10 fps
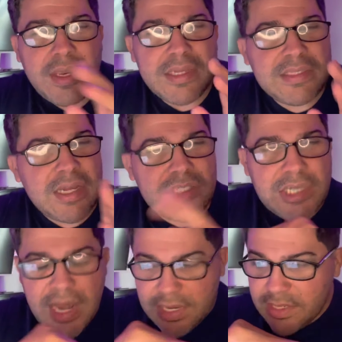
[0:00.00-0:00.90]
It's not
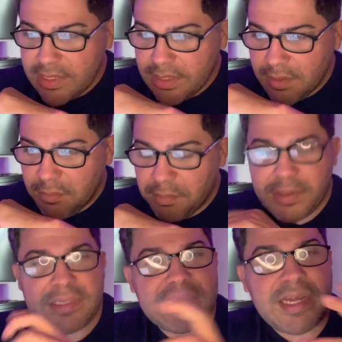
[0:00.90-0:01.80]
chocolatey, but
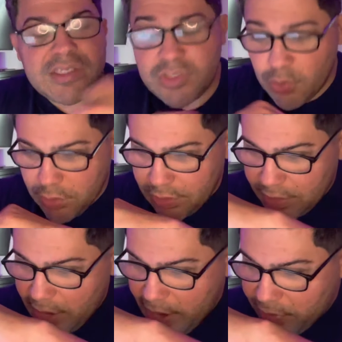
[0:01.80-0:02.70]
it's not
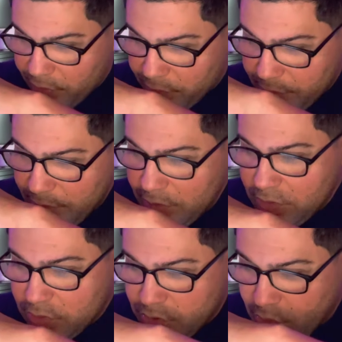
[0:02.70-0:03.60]
soily either.
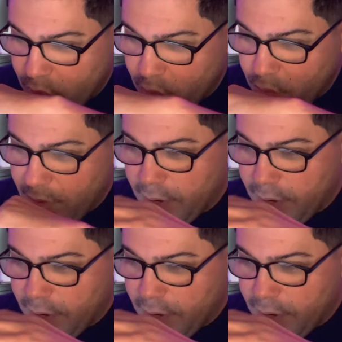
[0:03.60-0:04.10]
So